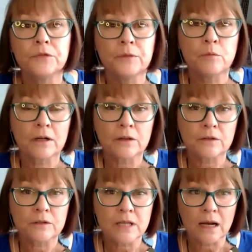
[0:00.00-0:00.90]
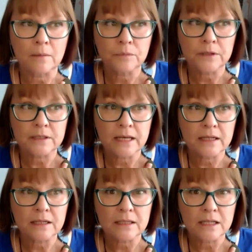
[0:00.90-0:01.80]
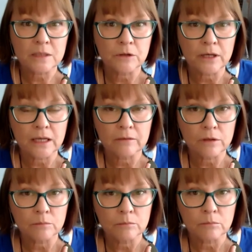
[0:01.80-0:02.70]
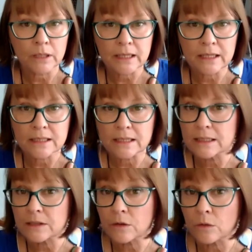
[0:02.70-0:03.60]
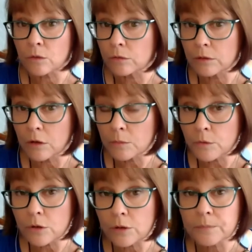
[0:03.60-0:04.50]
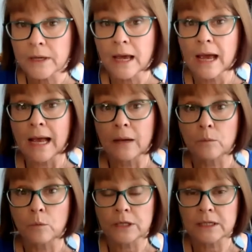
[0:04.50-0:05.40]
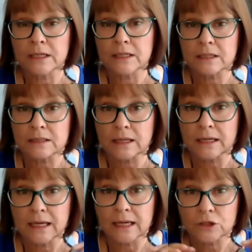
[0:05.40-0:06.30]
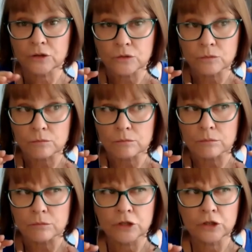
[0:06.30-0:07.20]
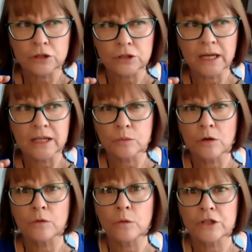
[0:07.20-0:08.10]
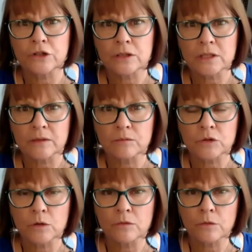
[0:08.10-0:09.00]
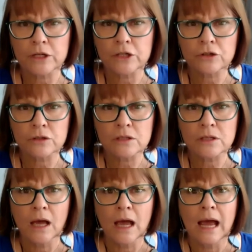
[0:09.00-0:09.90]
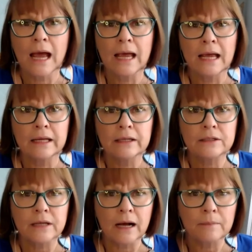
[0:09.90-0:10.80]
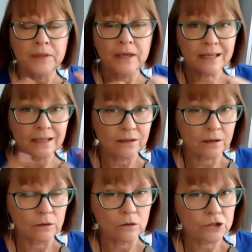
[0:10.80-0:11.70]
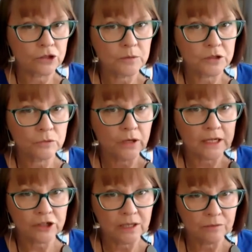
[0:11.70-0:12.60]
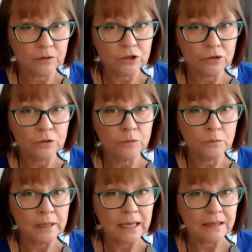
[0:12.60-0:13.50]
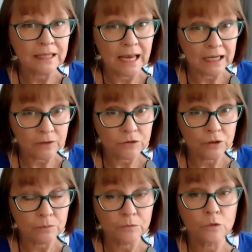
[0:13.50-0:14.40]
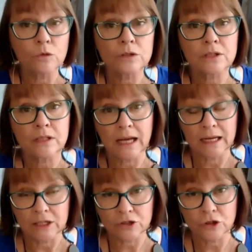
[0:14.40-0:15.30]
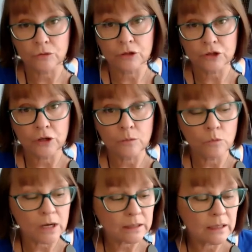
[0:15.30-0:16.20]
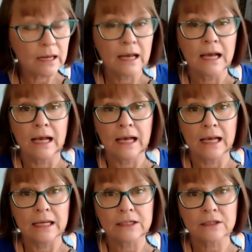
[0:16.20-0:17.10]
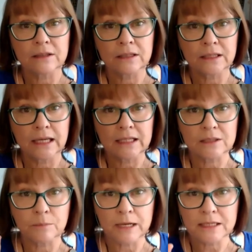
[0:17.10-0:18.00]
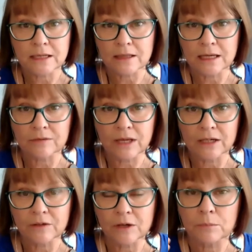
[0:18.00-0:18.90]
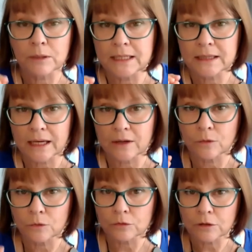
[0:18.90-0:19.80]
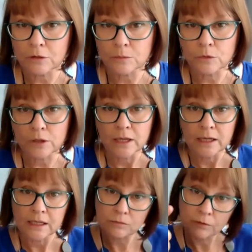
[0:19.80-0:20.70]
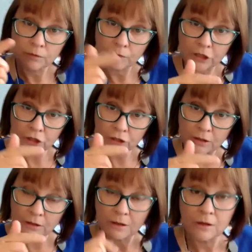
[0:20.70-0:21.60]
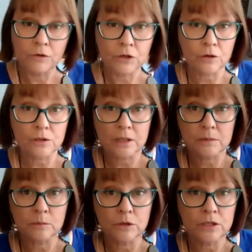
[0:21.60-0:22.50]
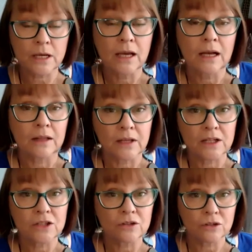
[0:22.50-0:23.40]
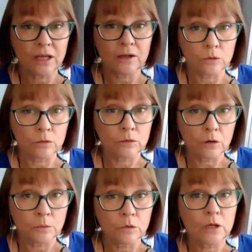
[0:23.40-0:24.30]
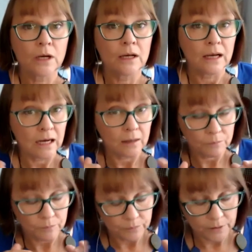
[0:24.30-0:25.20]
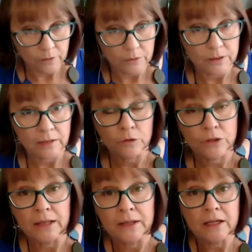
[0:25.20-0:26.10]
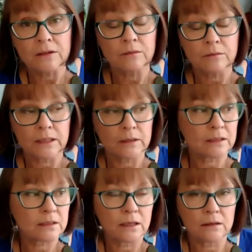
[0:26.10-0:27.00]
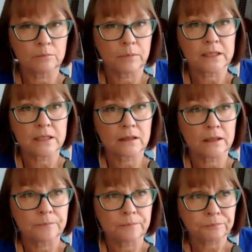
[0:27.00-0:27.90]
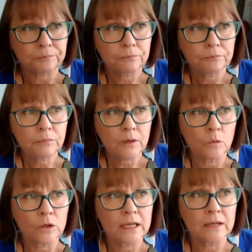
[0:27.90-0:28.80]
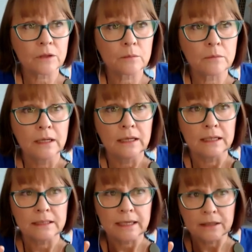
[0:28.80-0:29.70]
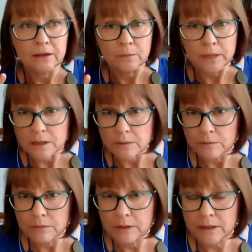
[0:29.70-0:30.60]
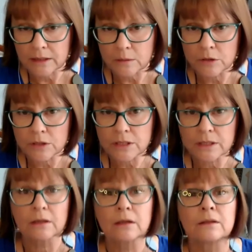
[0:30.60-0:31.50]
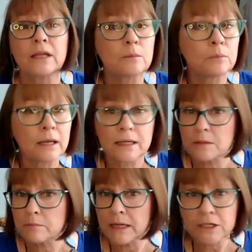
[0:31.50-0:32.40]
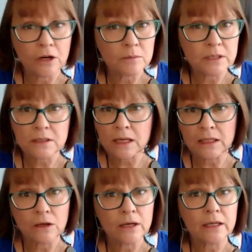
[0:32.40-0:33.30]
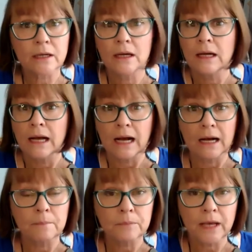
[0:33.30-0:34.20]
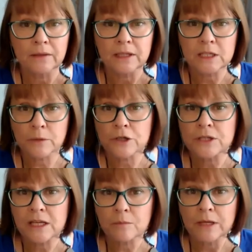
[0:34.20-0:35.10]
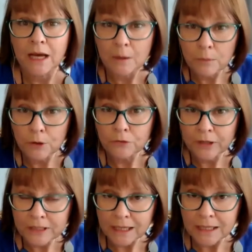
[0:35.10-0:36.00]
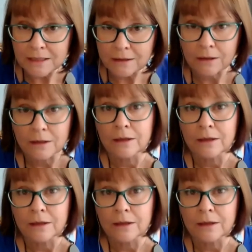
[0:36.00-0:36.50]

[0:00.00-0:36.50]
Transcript: One of the second assessment I give them, my kids, is the oral logbook. And what it is they get usually, 12 questions. I give them 12 questions and they get a long time to do it. I actually give it to them at the end of term 4. And it's due in term 1. And it's basically, if they complete that oral logbook, it's revision for the concepts of music. And the kids who do that oral logbook know that they've got that. And it's basically what I give them is they get the music, they can play it as many times as they like. And they're supposed to give me a perfect answer,